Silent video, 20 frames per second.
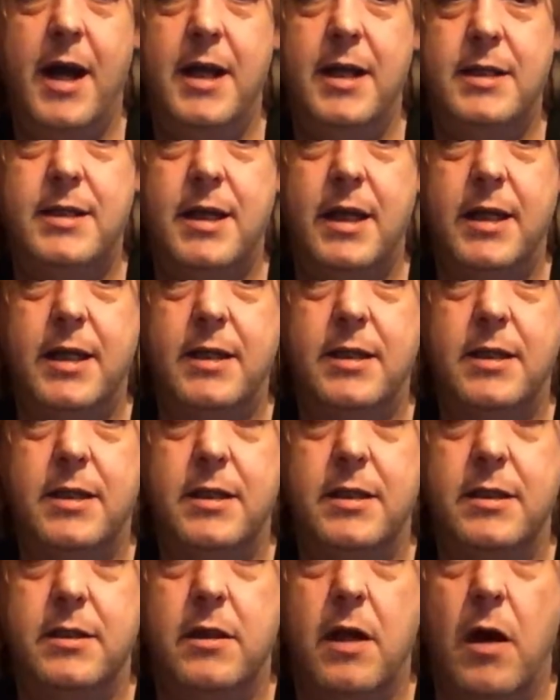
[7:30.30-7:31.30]
it's like,
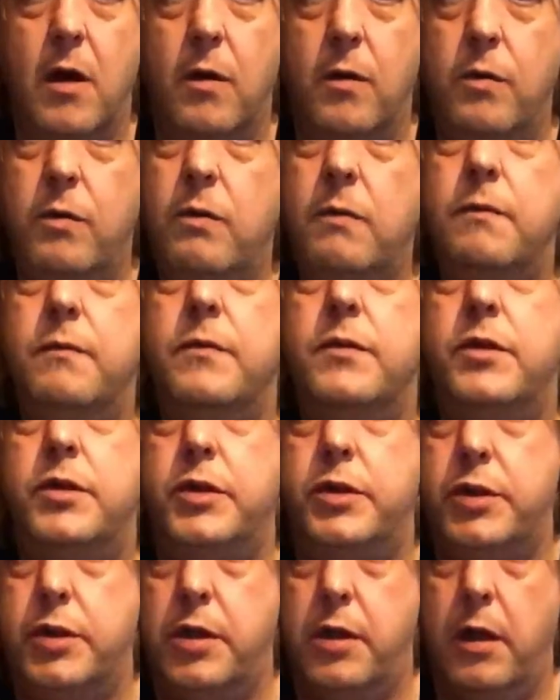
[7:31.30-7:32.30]
no,
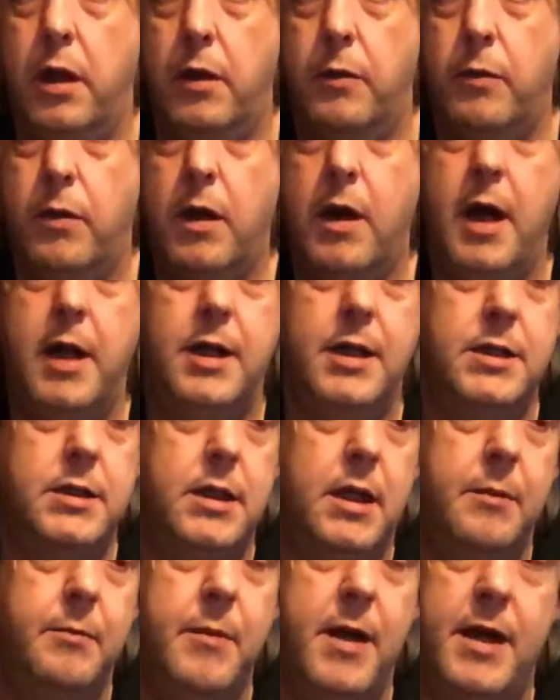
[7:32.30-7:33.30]
slower. And it's
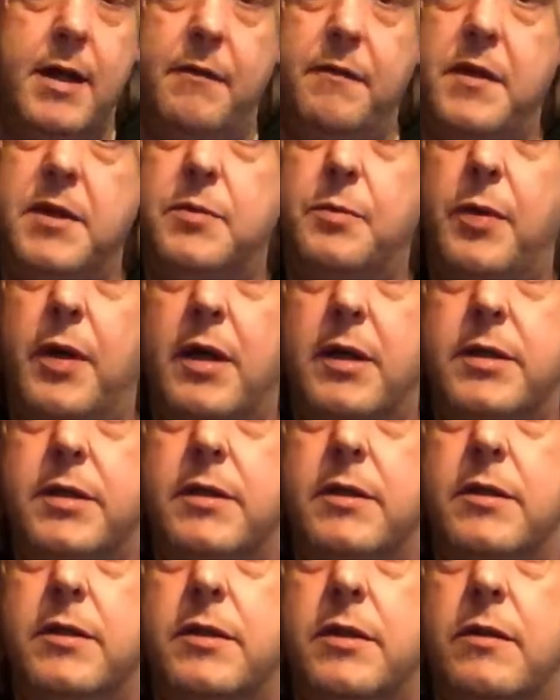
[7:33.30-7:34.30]
like, man, if this
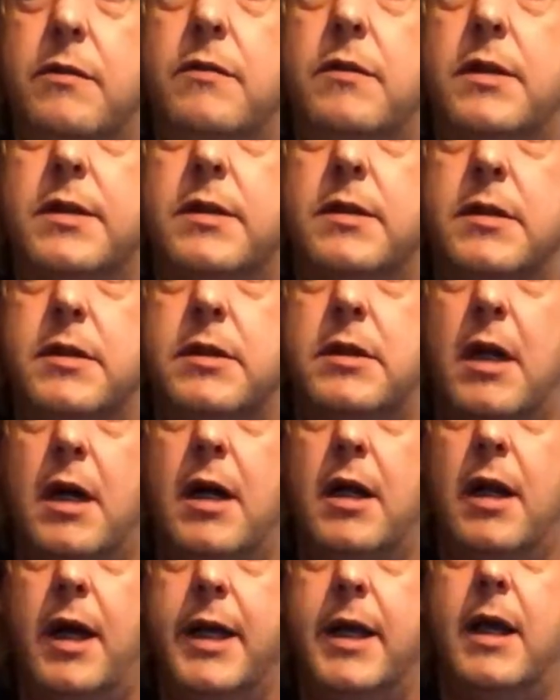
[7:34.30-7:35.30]
person soon doesn't
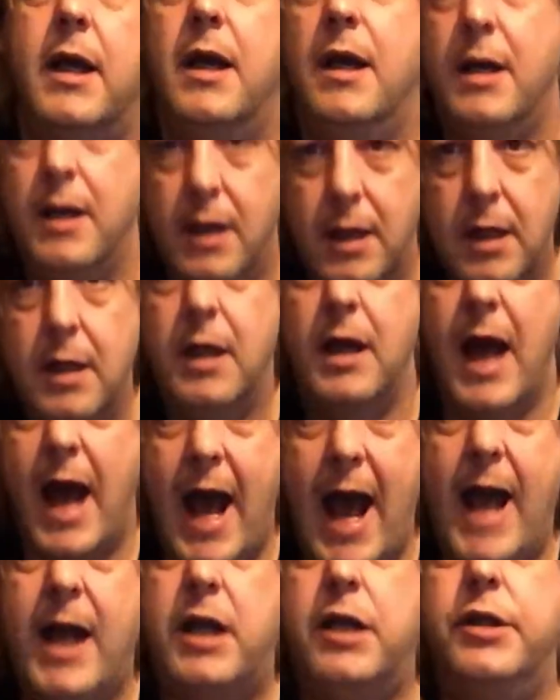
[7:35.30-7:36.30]
start, like,
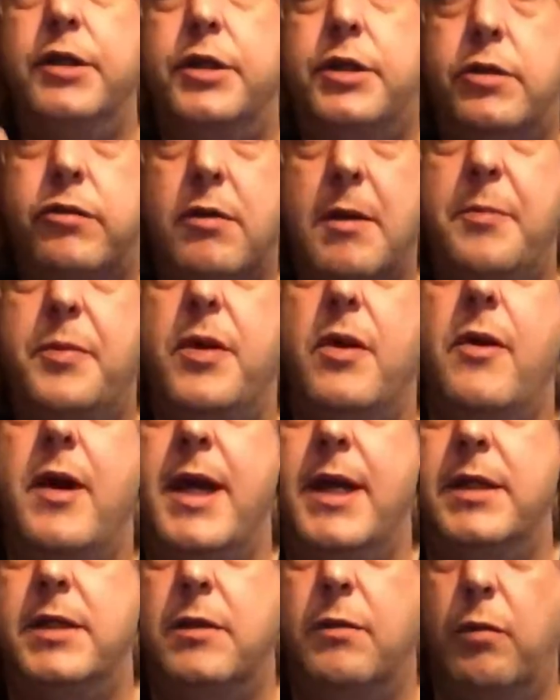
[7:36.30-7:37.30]

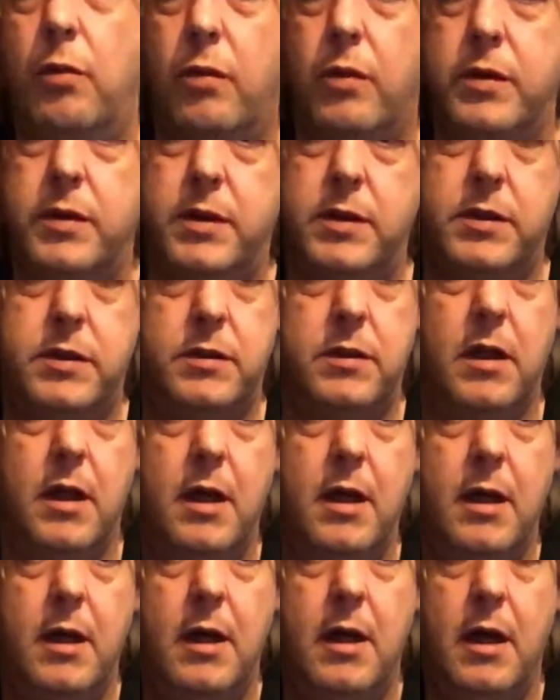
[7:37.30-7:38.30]
contributing towards,
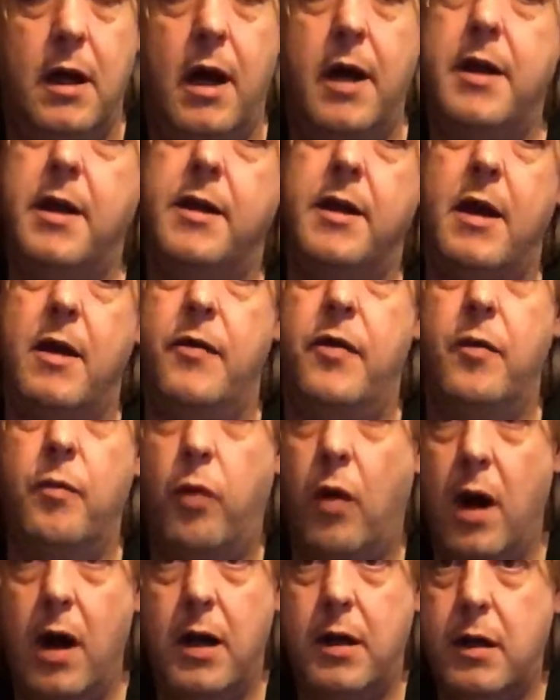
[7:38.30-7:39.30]
I don't know, the
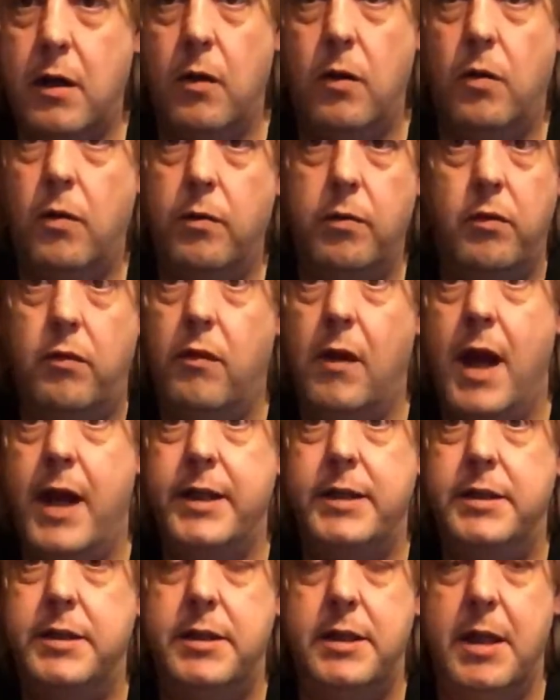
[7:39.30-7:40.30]
work or
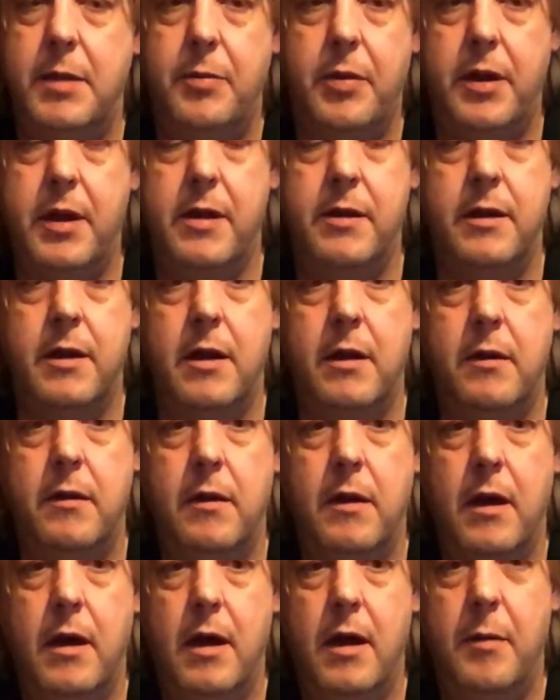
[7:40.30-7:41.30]
relationship, I don't know.
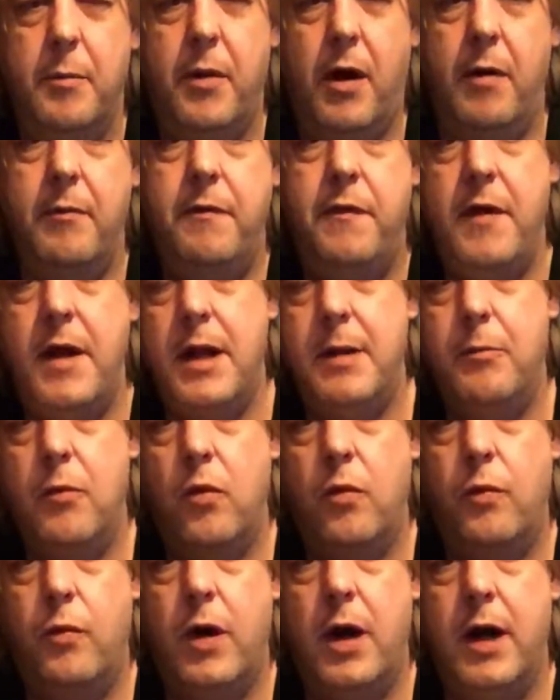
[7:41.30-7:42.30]
But I'm feeling
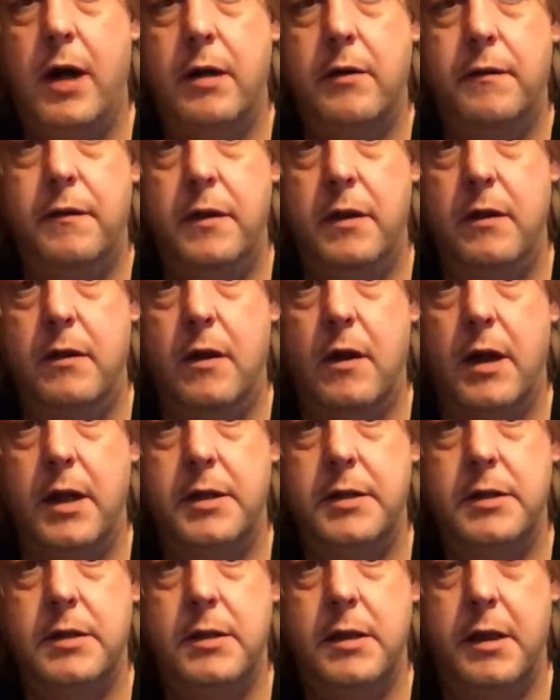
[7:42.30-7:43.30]
more work for you
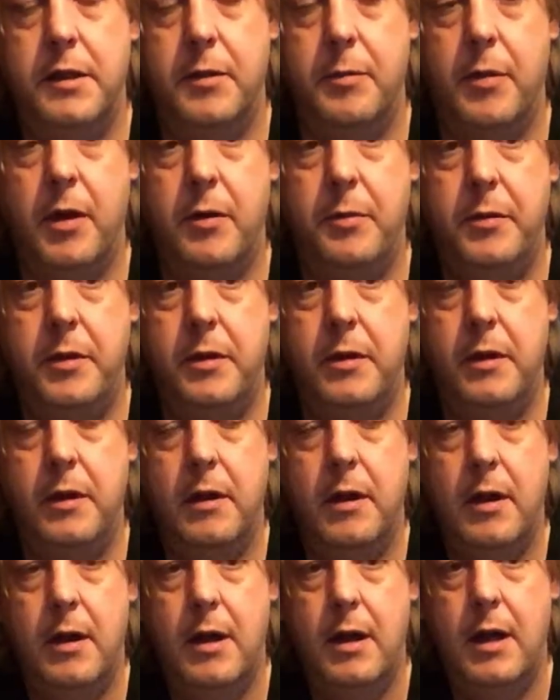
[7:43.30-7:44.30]
guys at the moment.
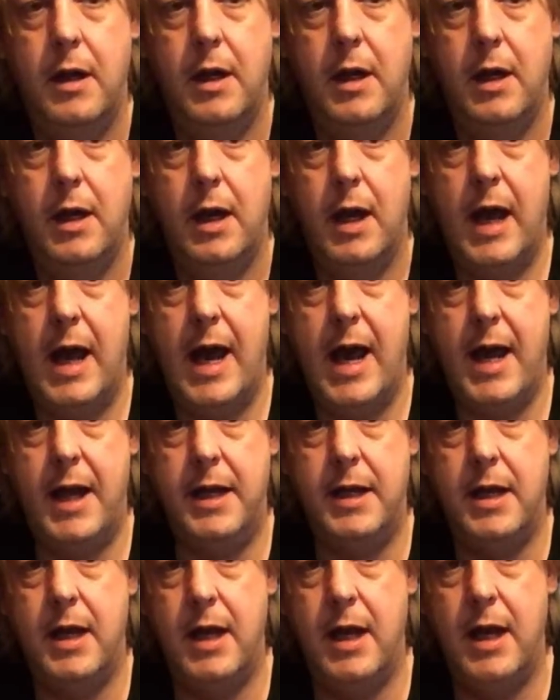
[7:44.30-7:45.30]

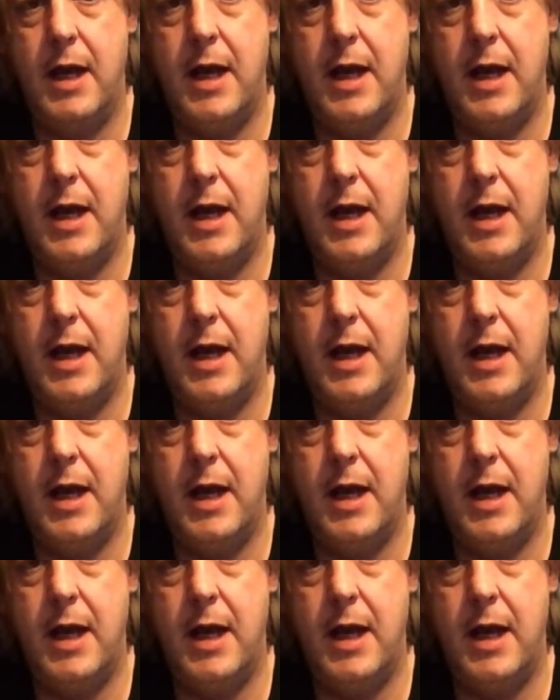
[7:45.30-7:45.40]
And